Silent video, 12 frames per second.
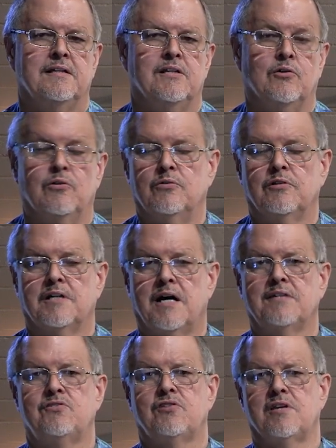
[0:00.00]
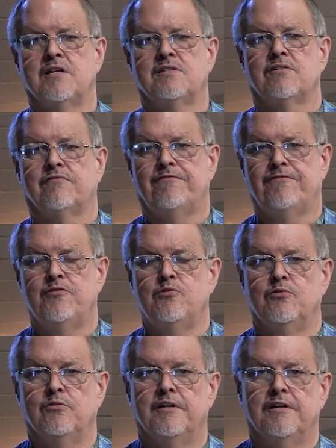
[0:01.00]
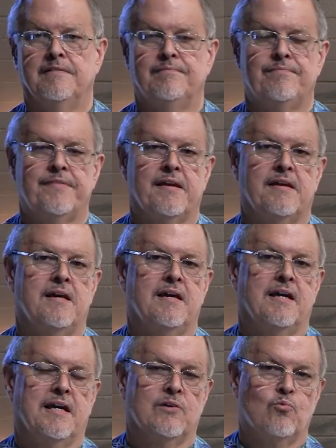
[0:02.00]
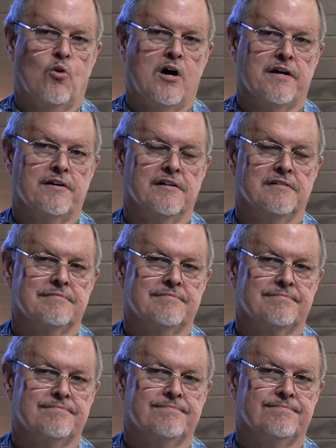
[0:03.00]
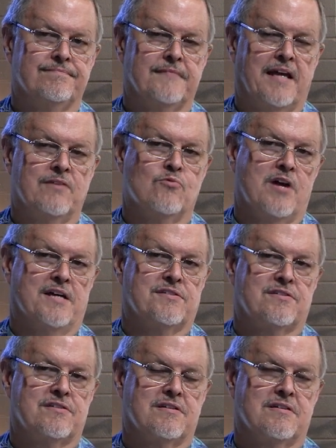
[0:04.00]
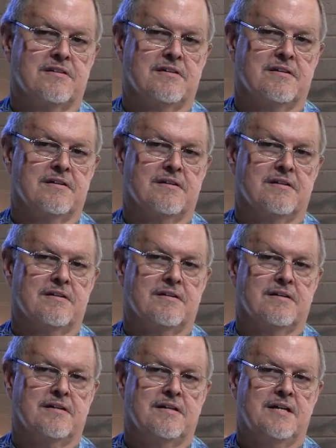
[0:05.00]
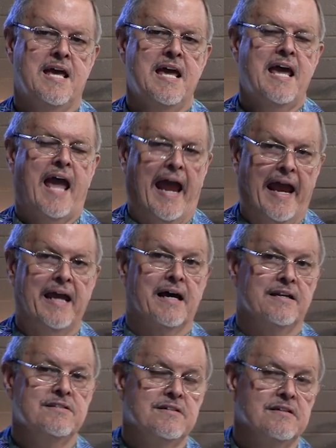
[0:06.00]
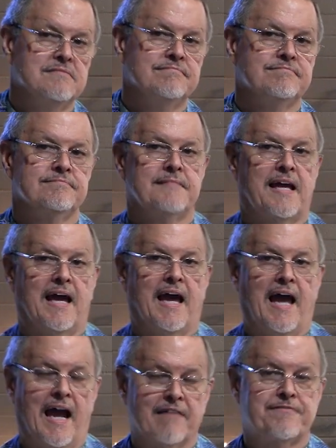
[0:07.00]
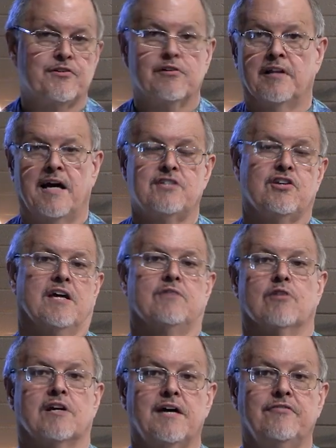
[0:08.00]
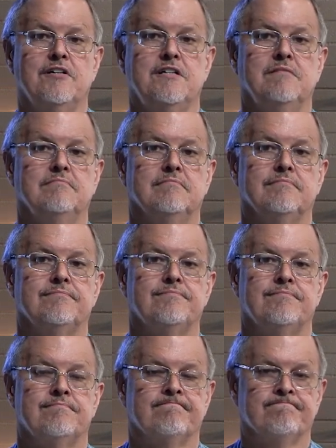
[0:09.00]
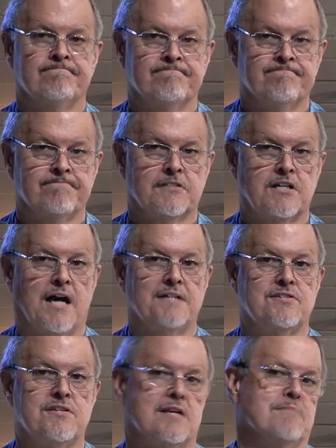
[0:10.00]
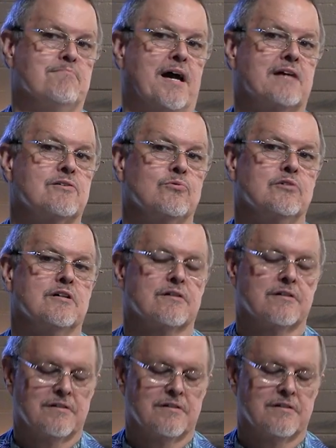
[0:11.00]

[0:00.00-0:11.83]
No, God sent food and water and rest. And after Elijah had recovered, God sent him back to work.